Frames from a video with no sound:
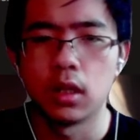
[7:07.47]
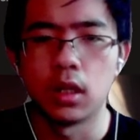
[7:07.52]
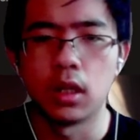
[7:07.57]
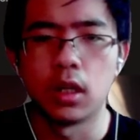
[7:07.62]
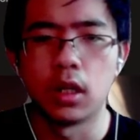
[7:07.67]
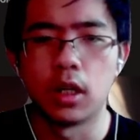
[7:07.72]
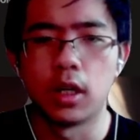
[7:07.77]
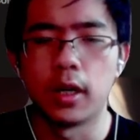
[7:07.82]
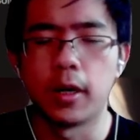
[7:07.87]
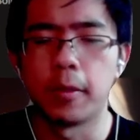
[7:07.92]

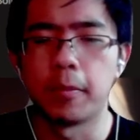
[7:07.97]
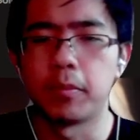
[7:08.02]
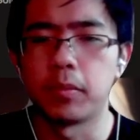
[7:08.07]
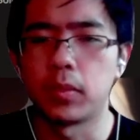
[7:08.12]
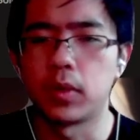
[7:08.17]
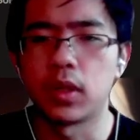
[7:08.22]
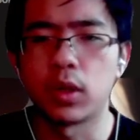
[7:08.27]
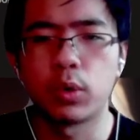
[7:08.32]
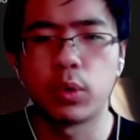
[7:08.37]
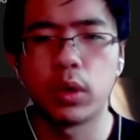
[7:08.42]

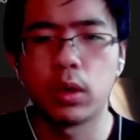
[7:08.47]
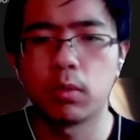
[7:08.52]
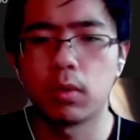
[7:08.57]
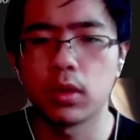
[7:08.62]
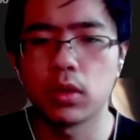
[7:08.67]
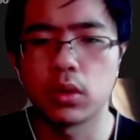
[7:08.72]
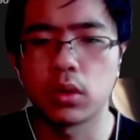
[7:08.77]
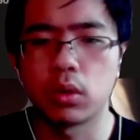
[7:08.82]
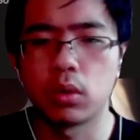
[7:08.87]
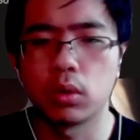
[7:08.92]
the queen
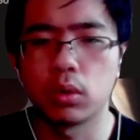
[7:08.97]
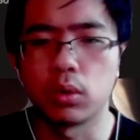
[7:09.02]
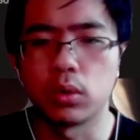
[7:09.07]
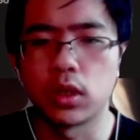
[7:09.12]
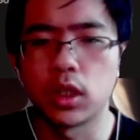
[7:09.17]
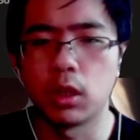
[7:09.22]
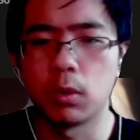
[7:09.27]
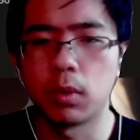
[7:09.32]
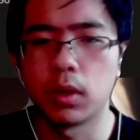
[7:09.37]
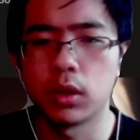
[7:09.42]
wants to go to
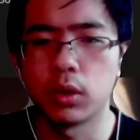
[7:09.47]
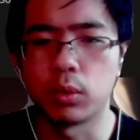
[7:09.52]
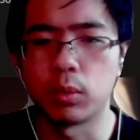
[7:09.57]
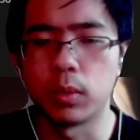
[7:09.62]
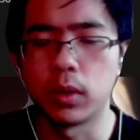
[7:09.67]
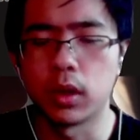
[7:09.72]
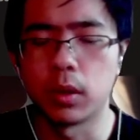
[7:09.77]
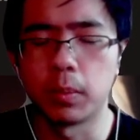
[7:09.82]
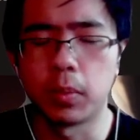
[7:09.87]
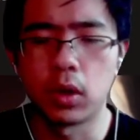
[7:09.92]
c1 to
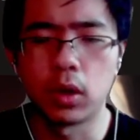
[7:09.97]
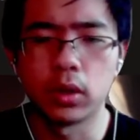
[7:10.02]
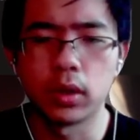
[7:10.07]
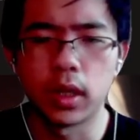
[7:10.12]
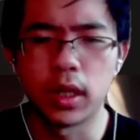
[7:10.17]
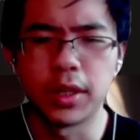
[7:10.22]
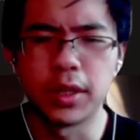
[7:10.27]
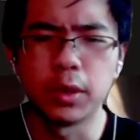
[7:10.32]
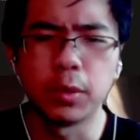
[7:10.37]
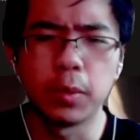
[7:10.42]
win the pawn
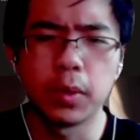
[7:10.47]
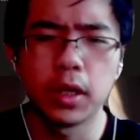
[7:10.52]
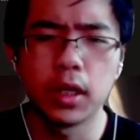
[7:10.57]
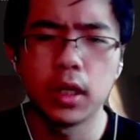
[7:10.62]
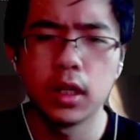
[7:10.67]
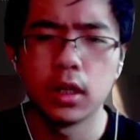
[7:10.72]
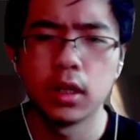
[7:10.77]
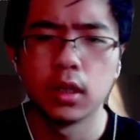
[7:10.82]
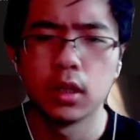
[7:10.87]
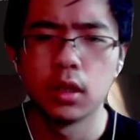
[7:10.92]
anyway,